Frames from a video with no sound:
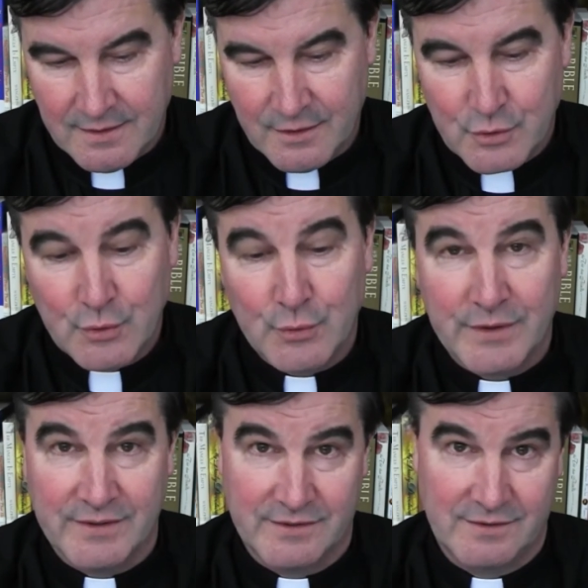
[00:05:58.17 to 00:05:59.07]
The truth
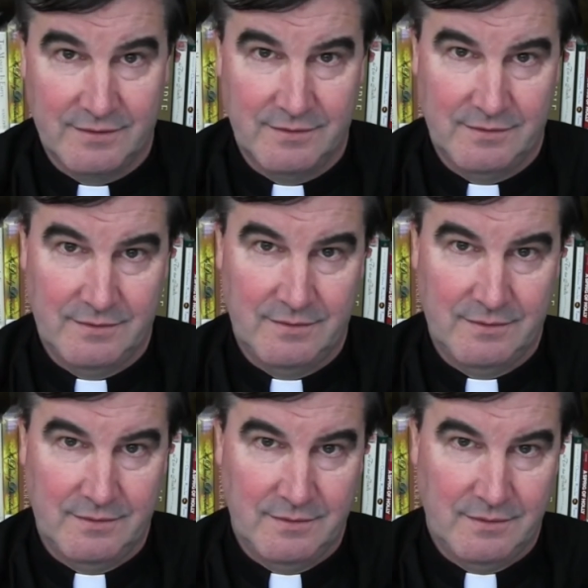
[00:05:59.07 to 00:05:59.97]
is,
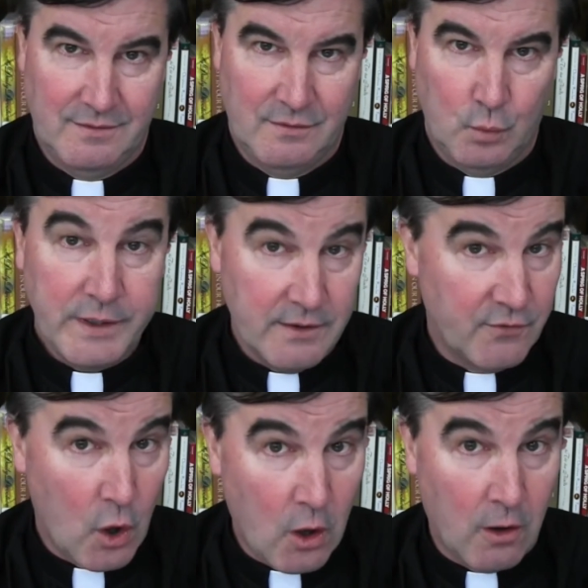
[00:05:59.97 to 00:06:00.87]
we
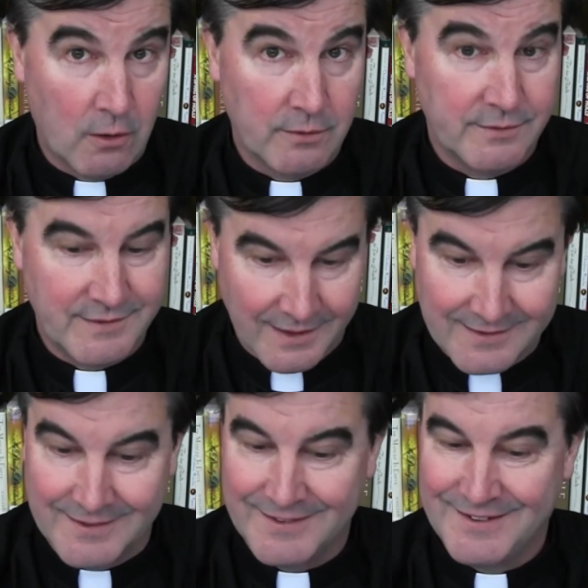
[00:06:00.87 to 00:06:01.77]
have all
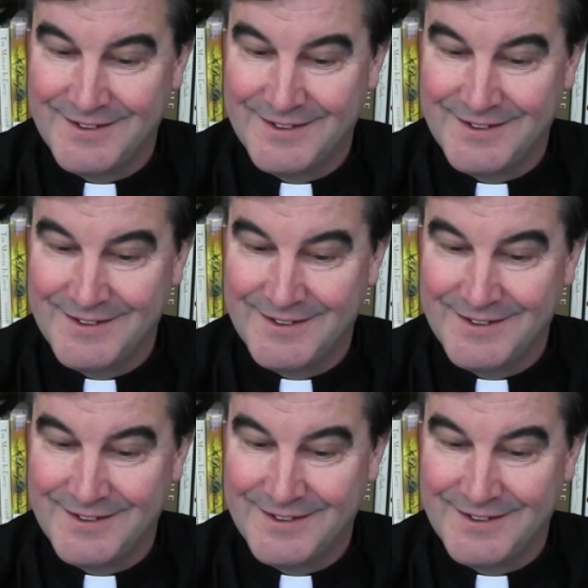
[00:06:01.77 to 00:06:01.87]
done